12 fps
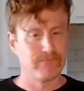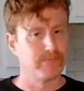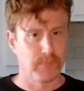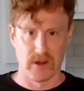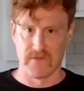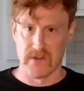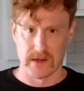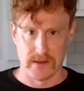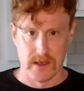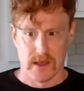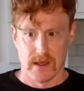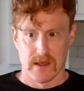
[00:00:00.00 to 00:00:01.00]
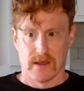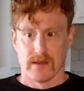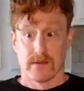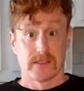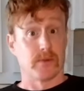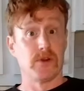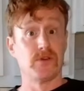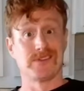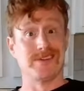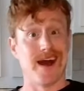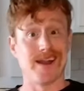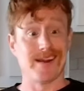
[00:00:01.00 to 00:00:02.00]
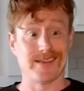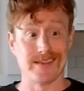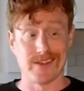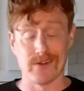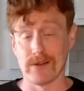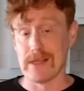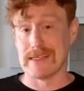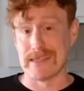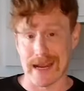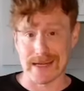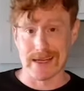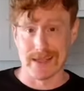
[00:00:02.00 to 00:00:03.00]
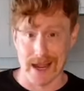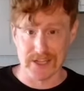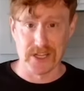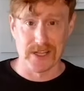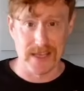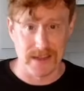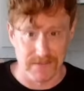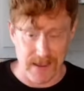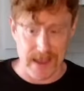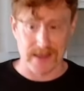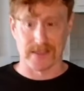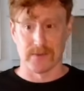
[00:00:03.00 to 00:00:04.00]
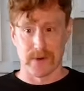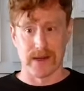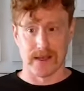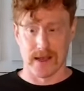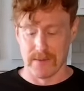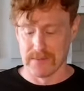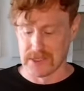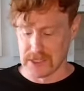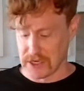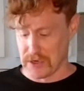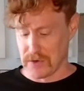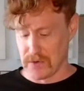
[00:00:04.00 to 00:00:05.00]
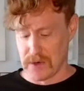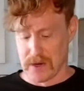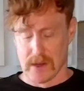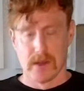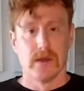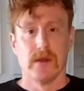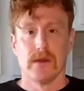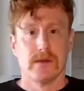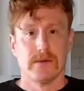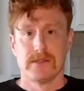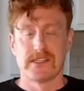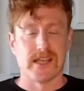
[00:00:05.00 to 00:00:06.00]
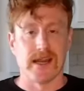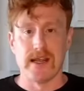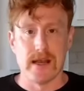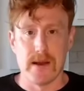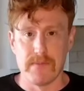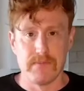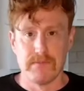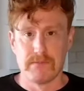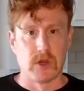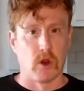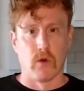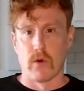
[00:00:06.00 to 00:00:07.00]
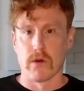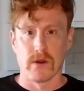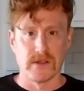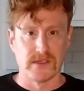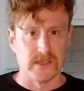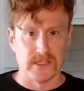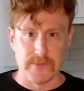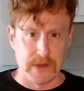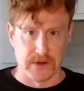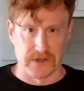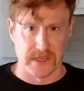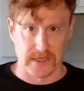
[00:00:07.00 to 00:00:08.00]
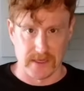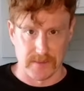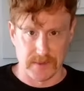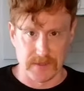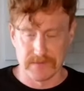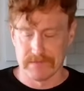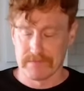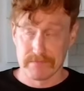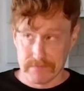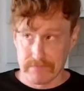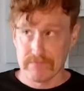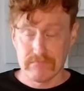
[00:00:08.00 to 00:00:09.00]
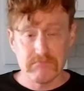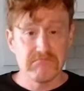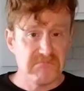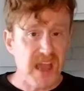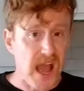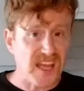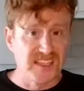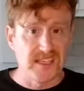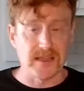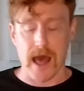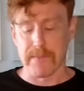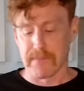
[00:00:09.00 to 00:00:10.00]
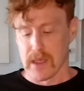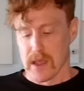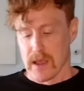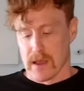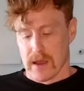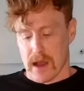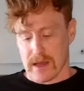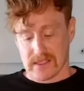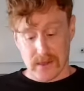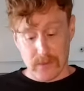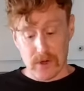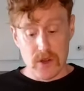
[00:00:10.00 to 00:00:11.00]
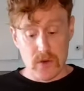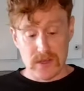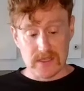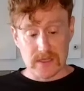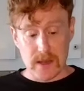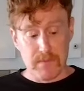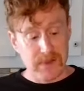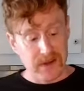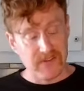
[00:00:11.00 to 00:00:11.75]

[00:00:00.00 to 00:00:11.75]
Perfect. Someone who's not necessarily technologically advanced when it comes to setting up cords and speaker systems. Yeah, I can see that. Someone who is a bit of